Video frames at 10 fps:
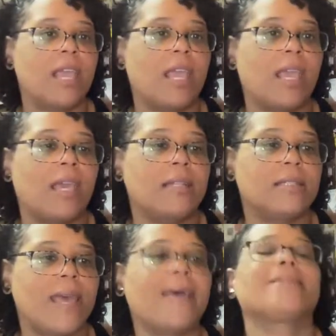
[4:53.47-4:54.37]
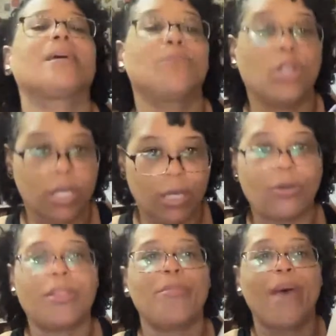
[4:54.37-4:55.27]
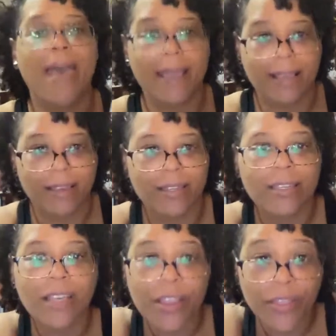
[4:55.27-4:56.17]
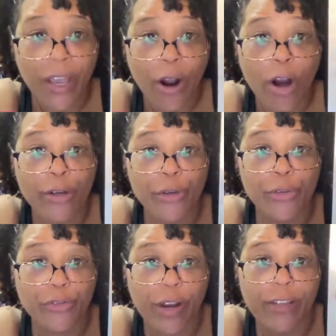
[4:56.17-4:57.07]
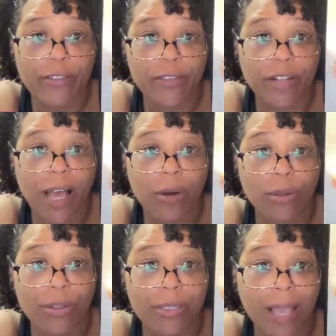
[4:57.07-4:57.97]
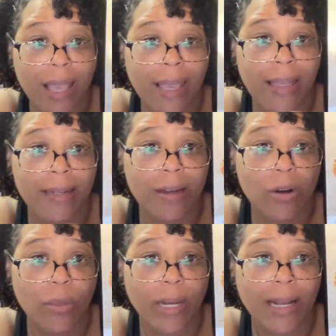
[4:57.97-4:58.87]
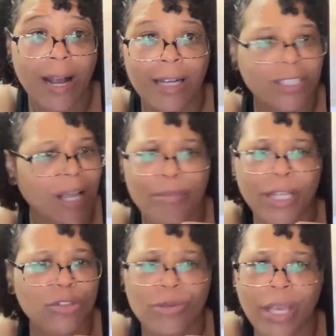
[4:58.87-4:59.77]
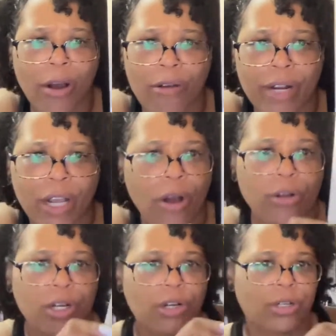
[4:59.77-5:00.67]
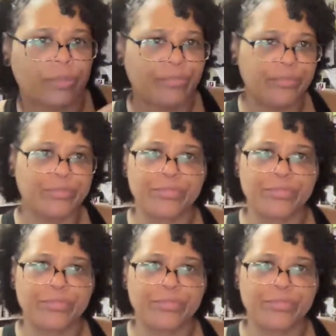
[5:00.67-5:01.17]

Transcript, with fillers: And as I'm looking on the back, there are new fragrance flowers. And oh my gosh, I bet you they already all gone.